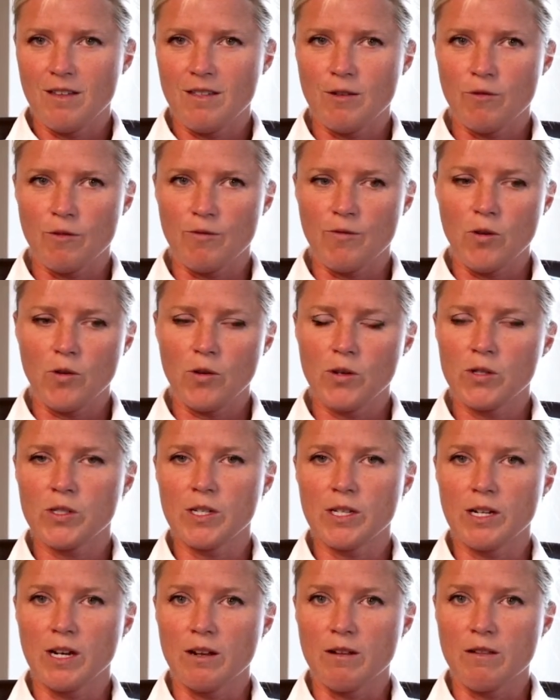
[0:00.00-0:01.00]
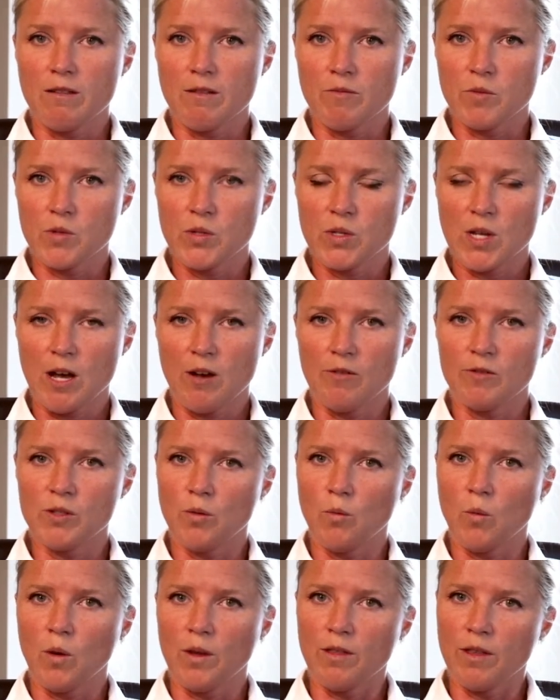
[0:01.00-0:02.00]
They were focused in on themselves
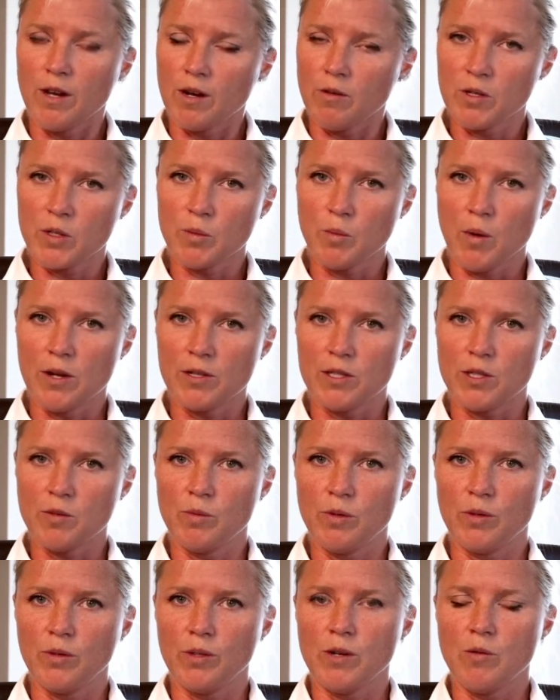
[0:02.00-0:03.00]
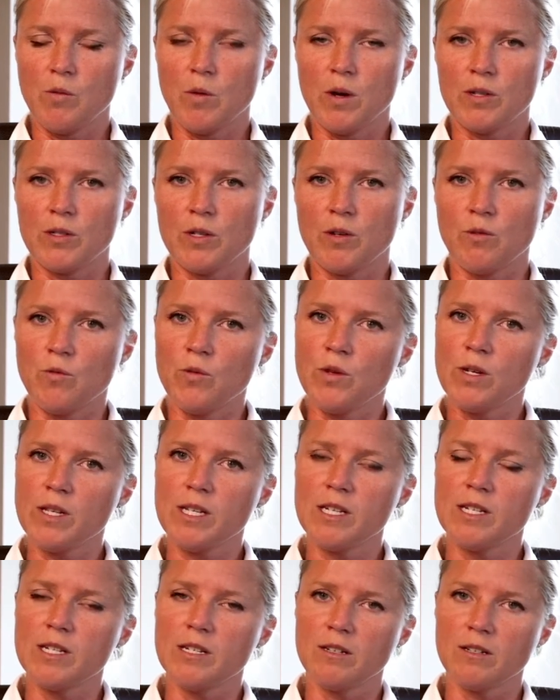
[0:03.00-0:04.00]
and what their responsibility was and
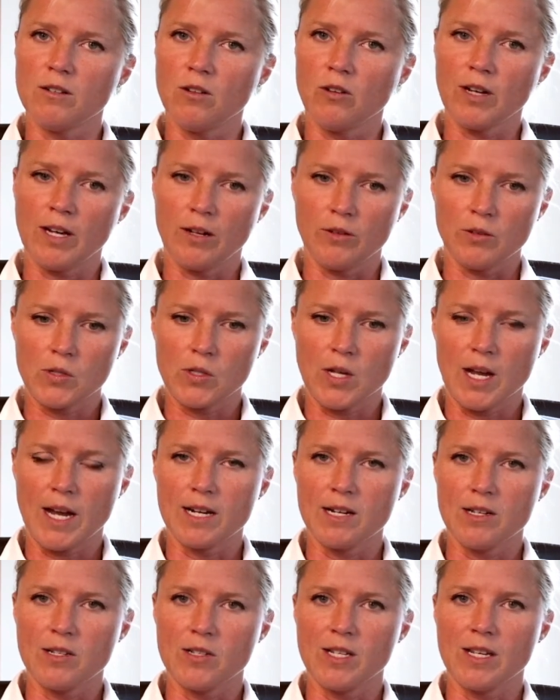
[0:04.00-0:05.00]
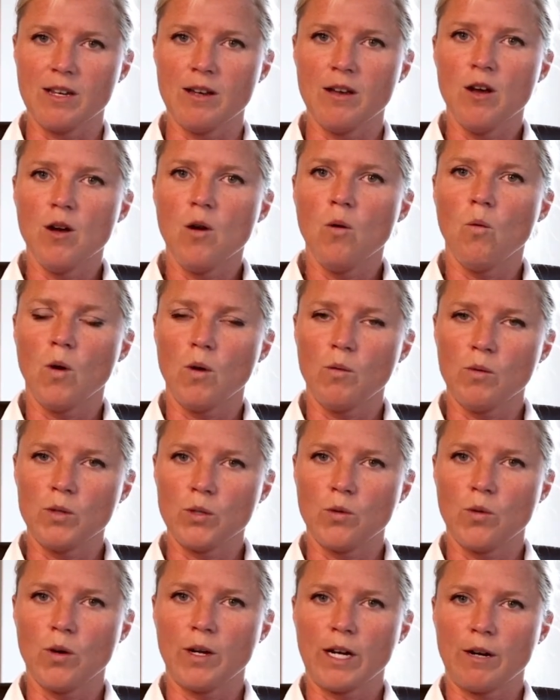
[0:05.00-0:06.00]
really didn't look outside to see what
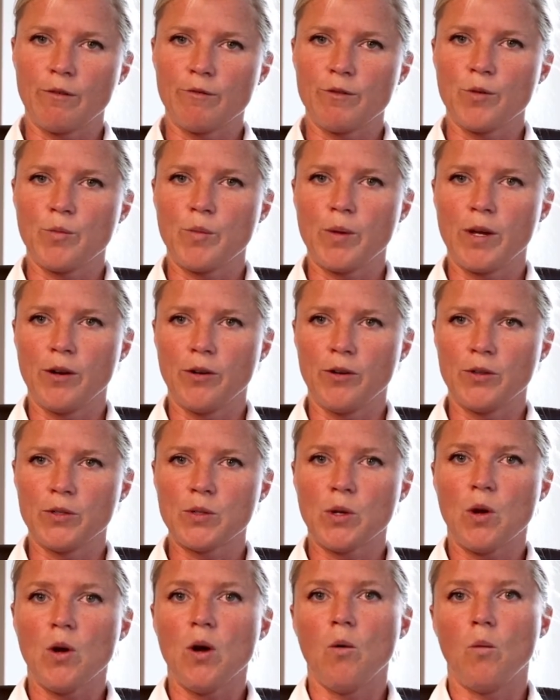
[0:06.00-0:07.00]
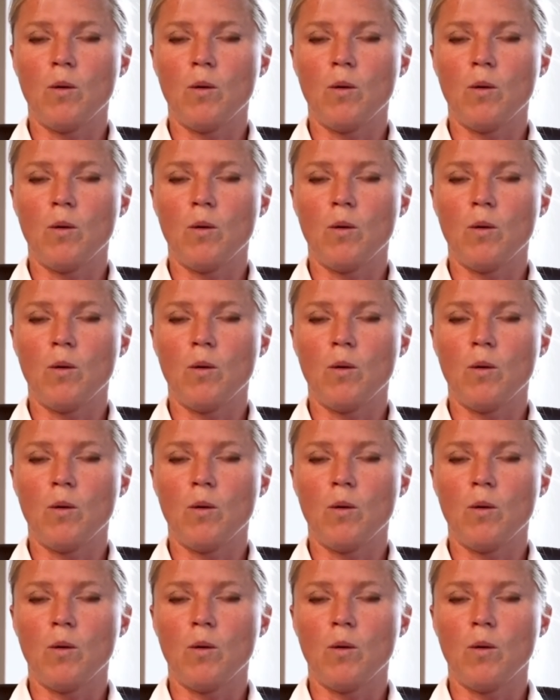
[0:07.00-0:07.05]
was going on with their peers,